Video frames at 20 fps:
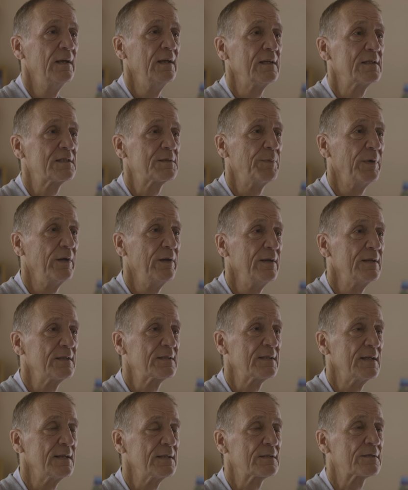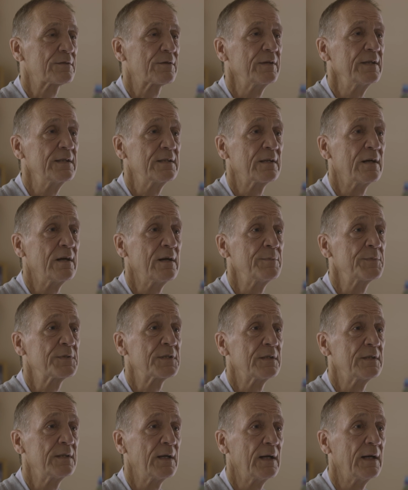experience says 3
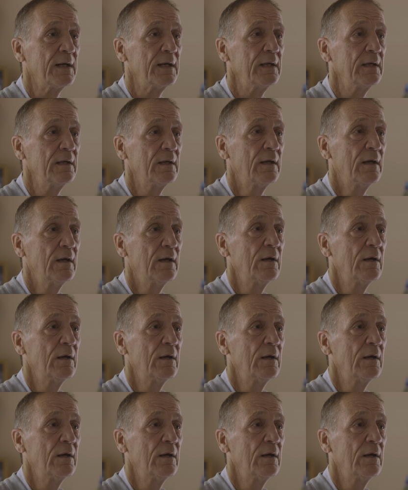times a day